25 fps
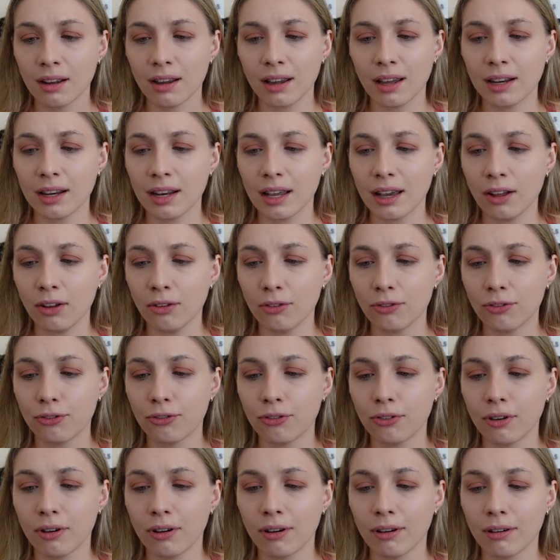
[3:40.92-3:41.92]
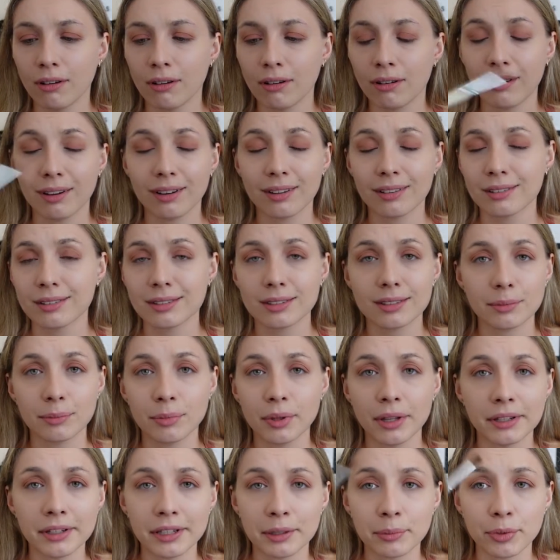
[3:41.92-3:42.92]
an e.l.f. This is a
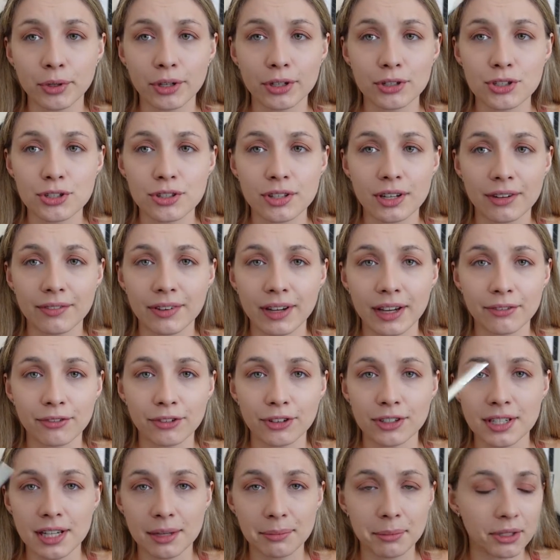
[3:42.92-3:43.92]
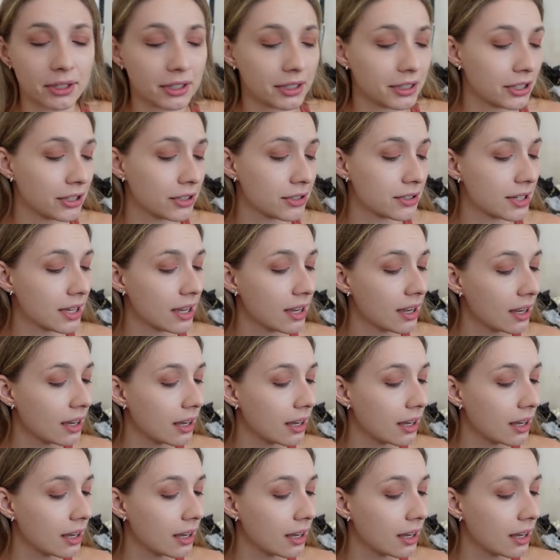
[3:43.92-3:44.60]
blending brush that I've had for 10 million years.